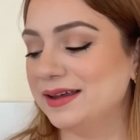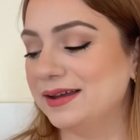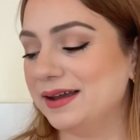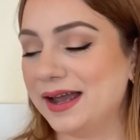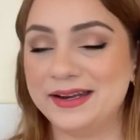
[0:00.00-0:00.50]

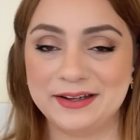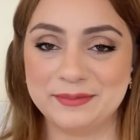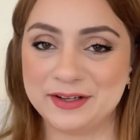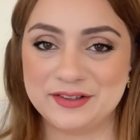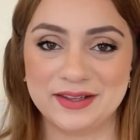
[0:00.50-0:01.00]
I did
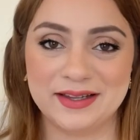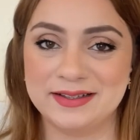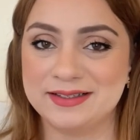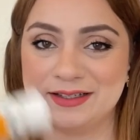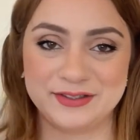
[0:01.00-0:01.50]
mention
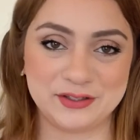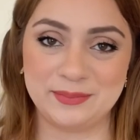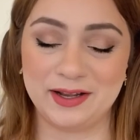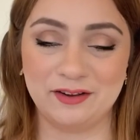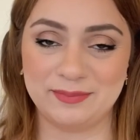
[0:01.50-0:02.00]
this in so
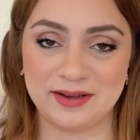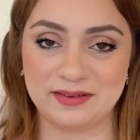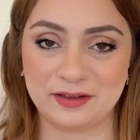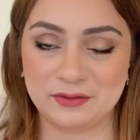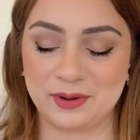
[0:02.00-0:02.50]
many of my
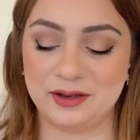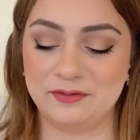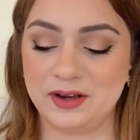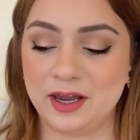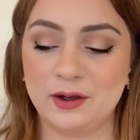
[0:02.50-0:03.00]
sunscreen
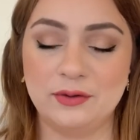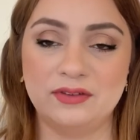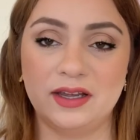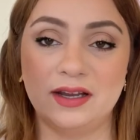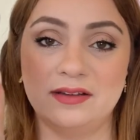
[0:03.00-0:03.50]

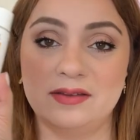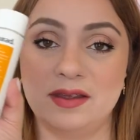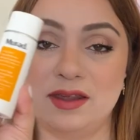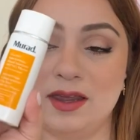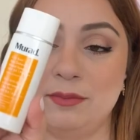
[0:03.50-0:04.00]
videos. It is
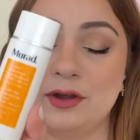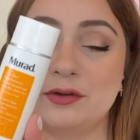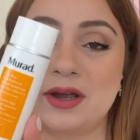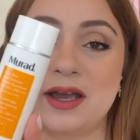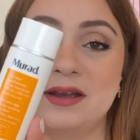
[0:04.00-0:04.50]
the
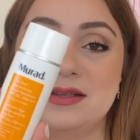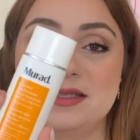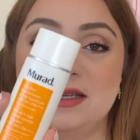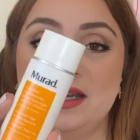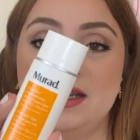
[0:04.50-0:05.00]
Murad
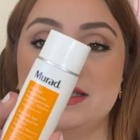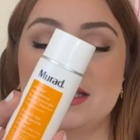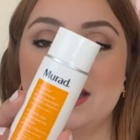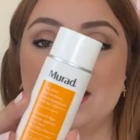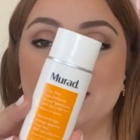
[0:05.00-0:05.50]
City
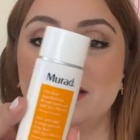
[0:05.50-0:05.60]
Skin